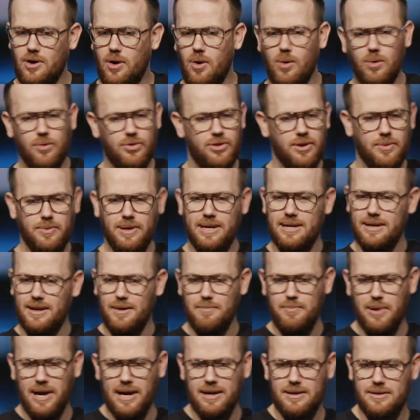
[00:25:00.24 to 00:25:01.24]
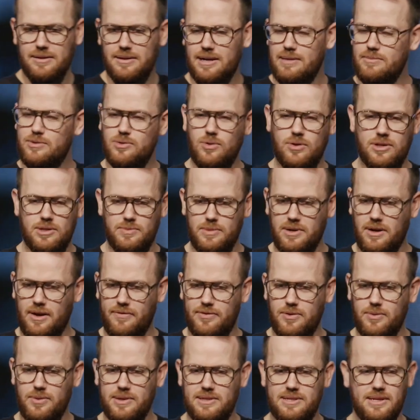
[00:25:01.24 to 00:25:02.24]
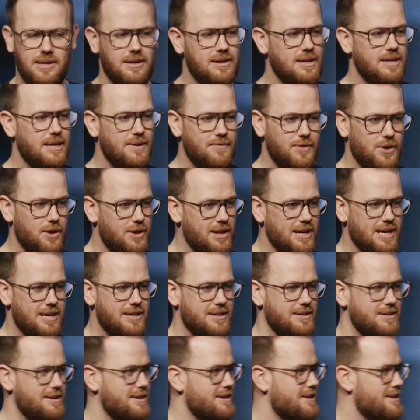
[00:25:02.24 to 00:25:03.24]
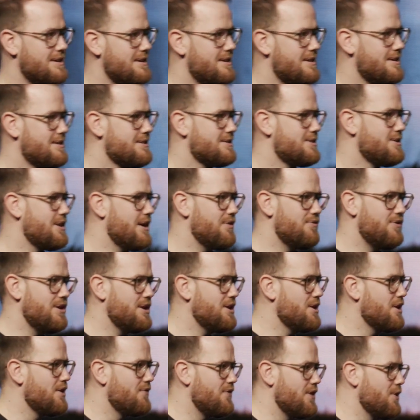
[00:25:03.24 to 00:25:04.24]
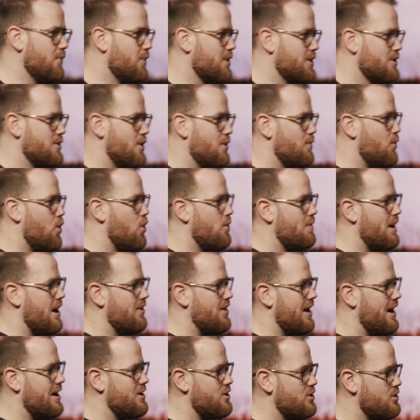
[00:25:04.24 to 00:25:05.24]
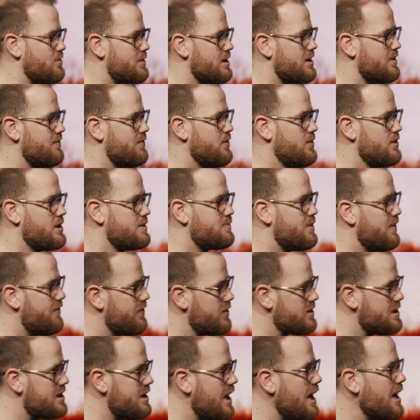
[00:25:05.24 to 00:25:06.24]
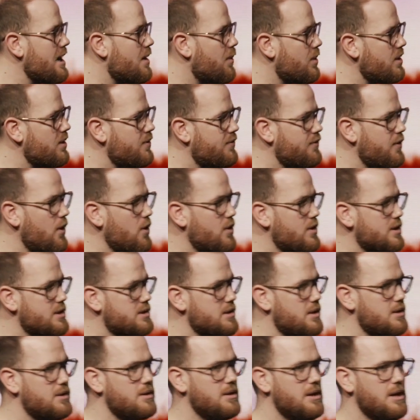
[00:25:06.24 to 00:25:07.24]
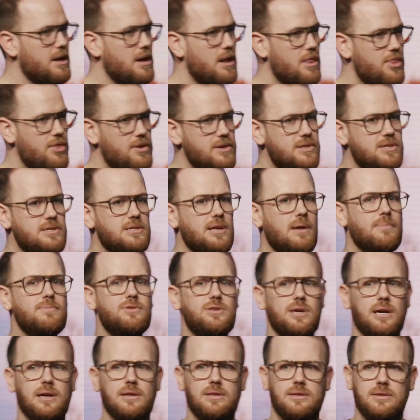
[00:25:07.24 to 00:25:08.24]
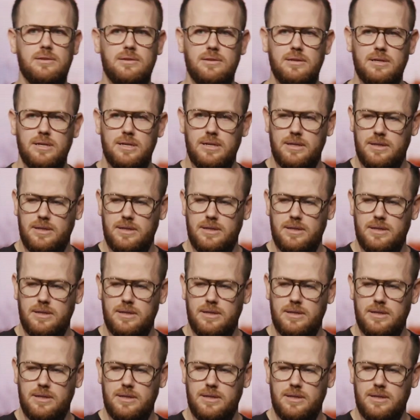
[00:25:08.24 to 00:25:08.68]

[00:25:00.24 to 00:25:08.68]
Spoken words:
a whole thing we can unpack. Come talk to me afterwards and I can give you the link to that video if you want to know more about that and you're a bit confused. But for today, I want to focus on this subject,